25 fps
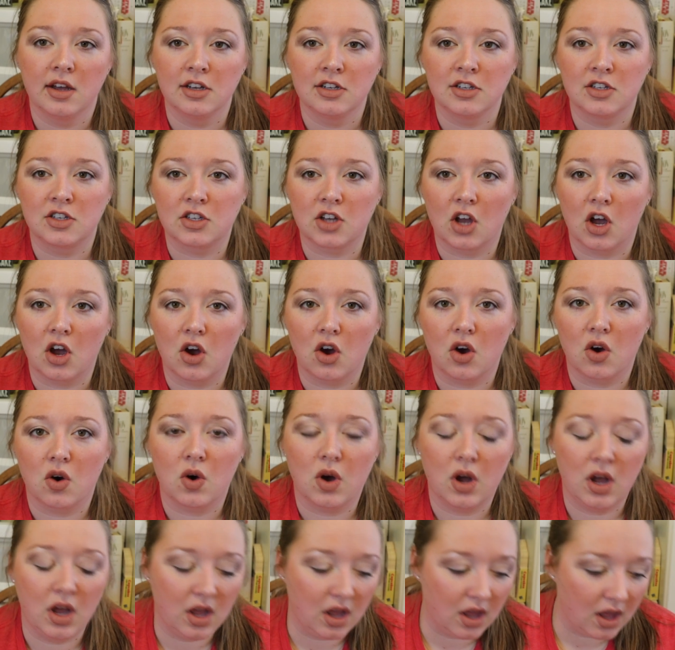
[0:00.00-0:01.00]

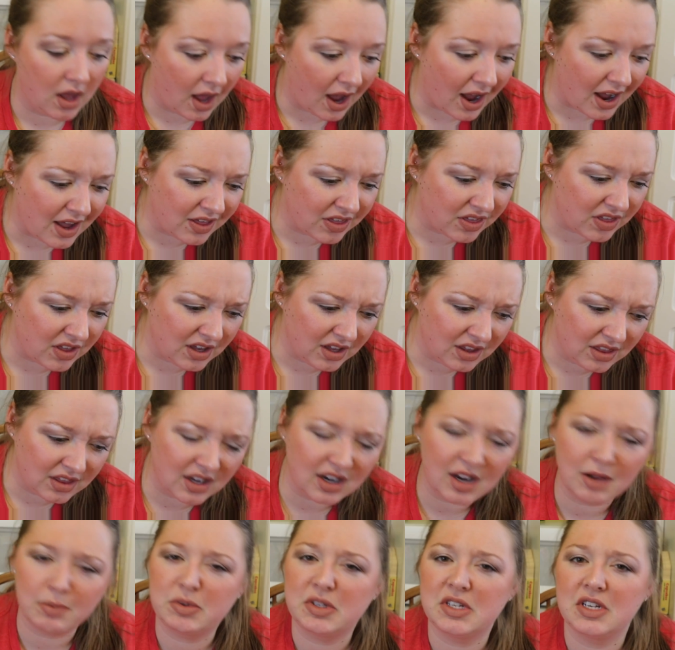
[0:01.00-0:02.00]
So, I think
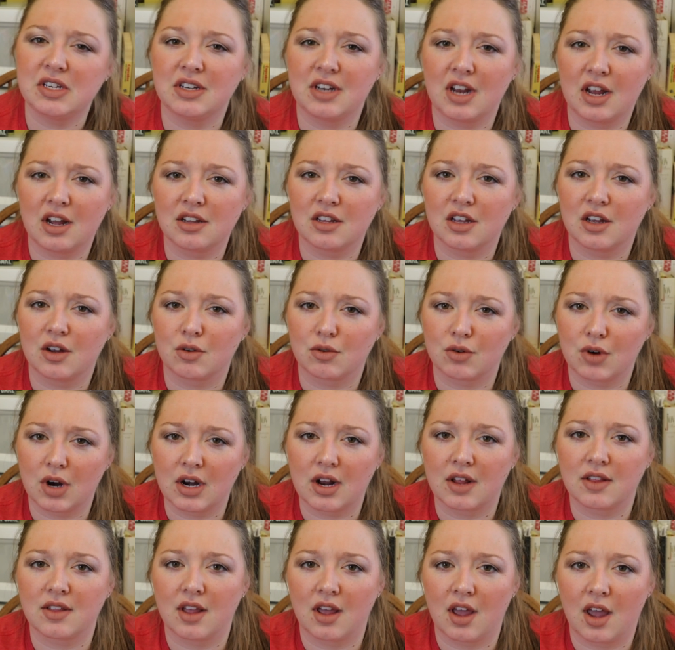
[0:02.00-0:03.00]
that Ipsy nailed it
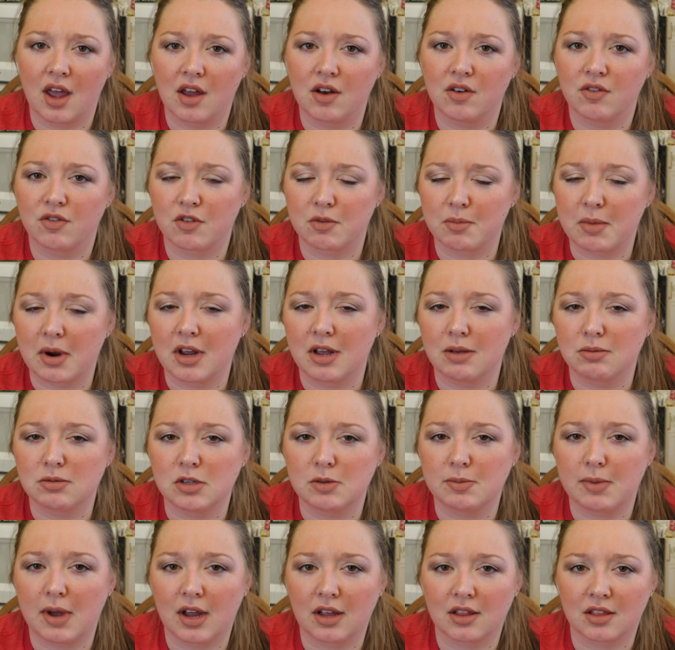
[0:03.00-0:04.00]
right on the head for my
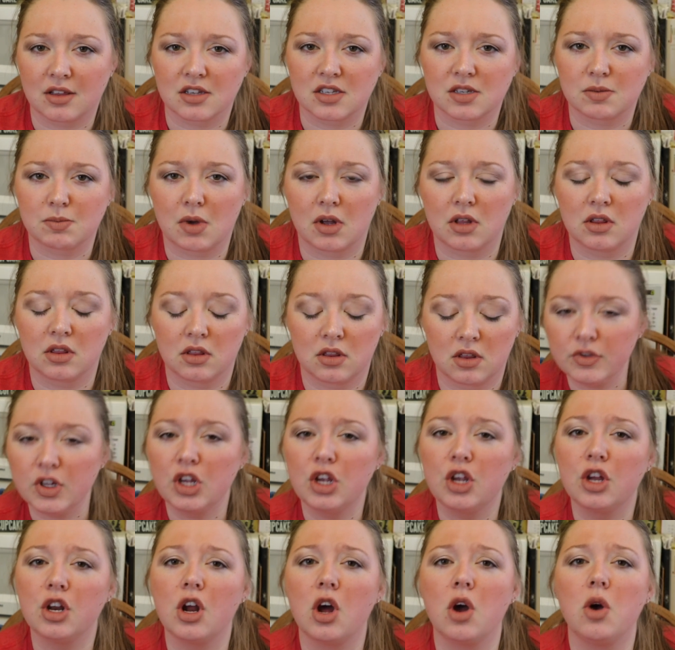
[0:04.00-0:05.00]
Ipsy bag this month.
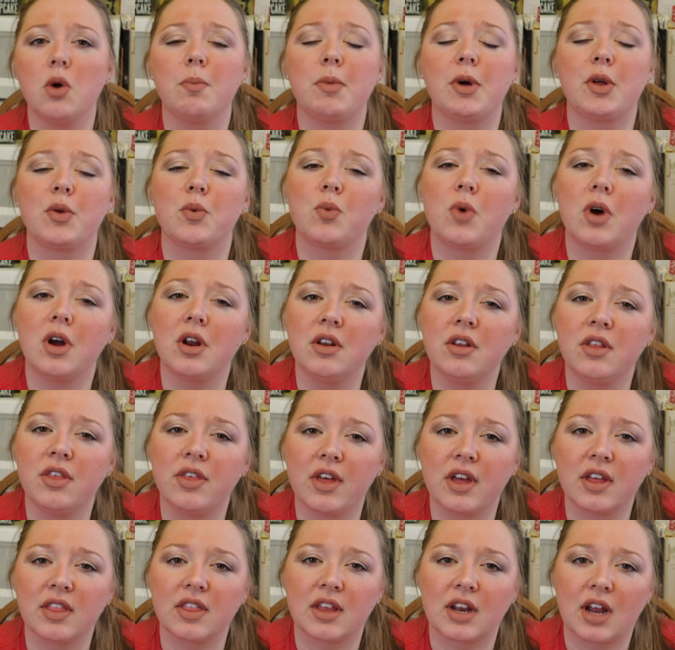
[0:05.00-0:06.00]
You know, but one
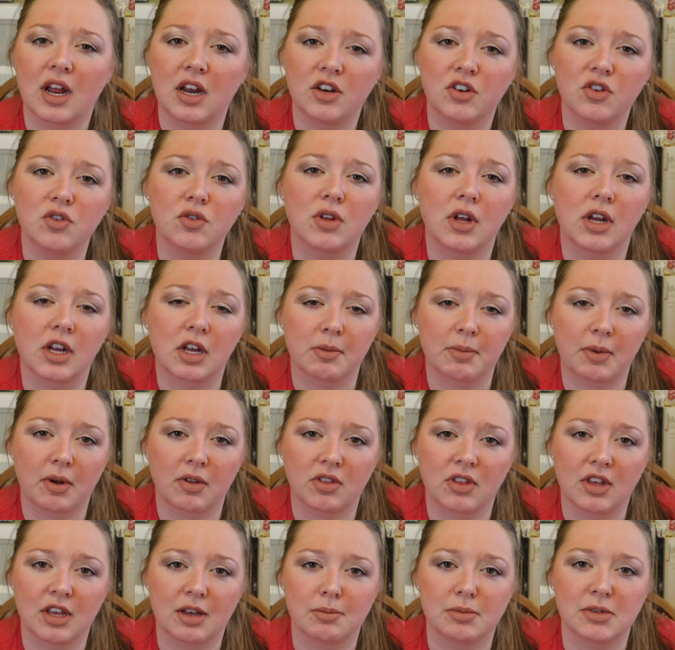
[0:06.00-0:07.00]
thing that I do like
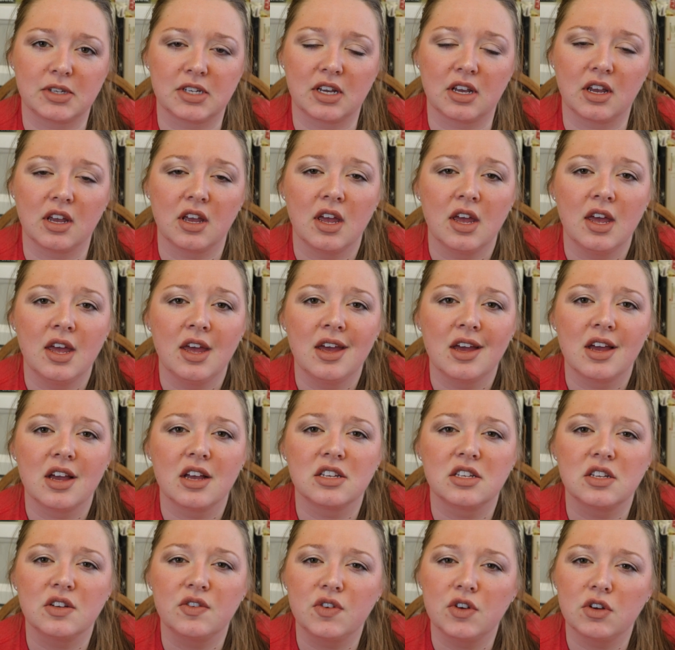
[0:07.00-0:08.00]
about the Ipsy
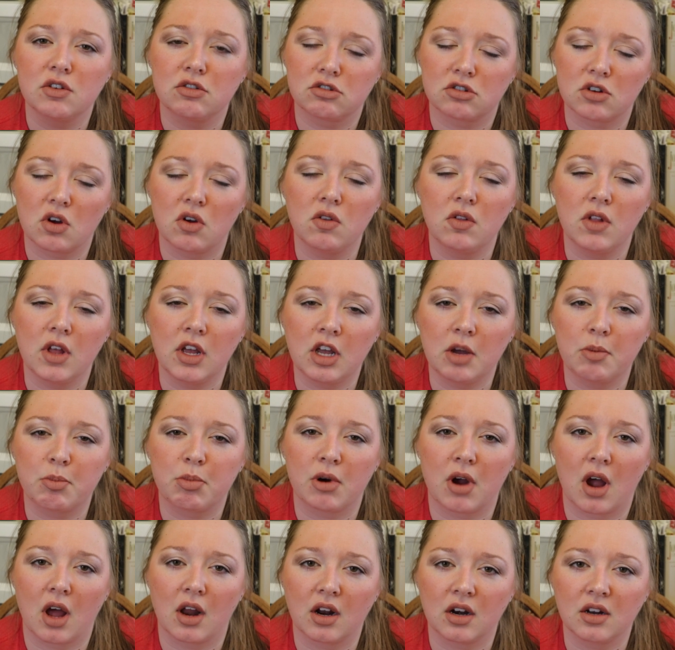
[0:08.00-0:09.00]
is if you don't like a
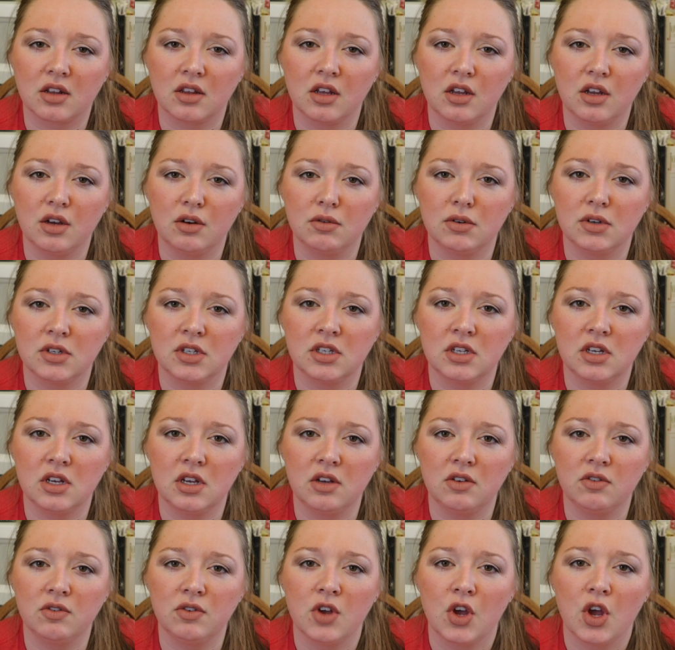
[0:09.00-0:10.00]
product that you
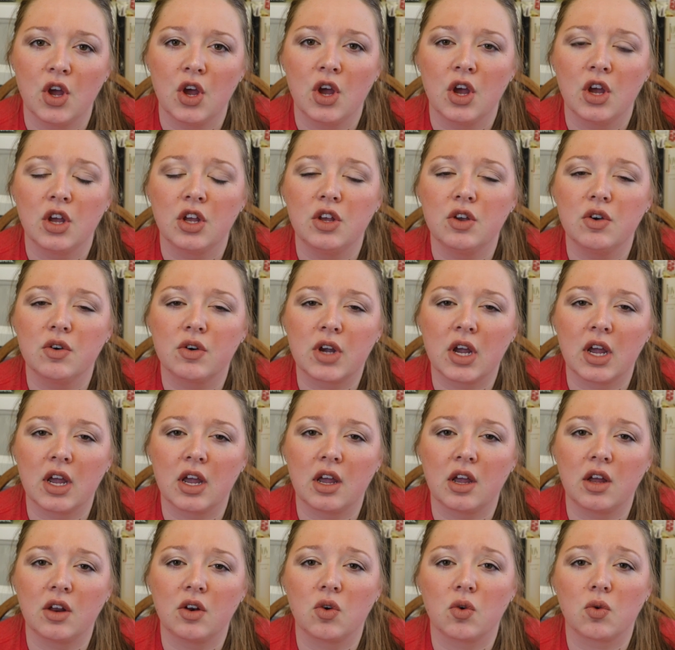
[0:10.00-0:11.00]
receive, you
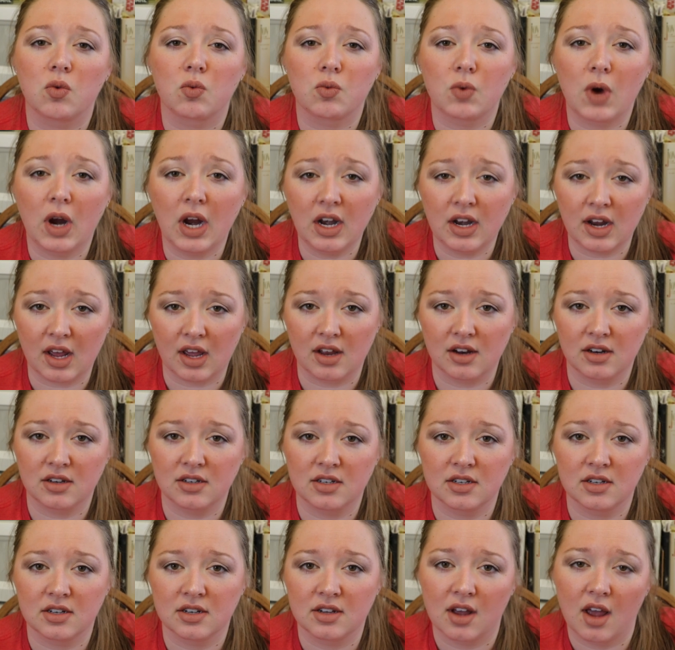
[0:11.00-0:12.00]
can rate
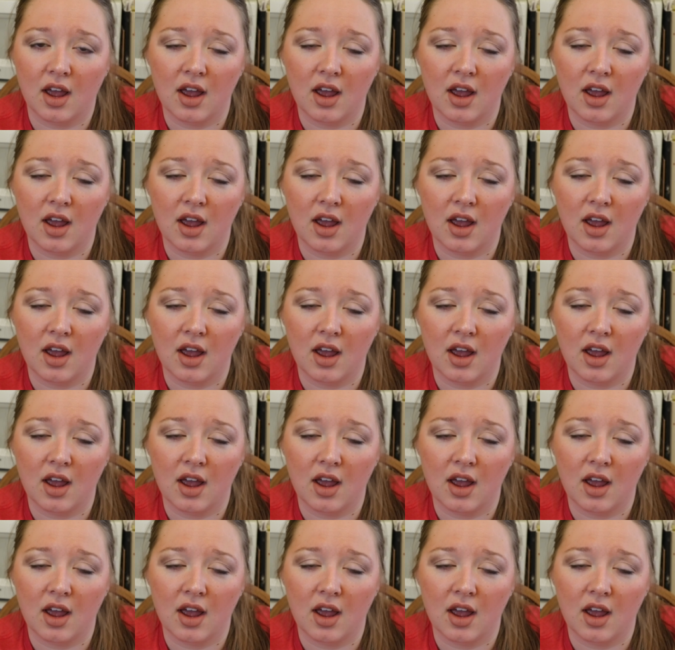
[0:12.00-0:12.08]
it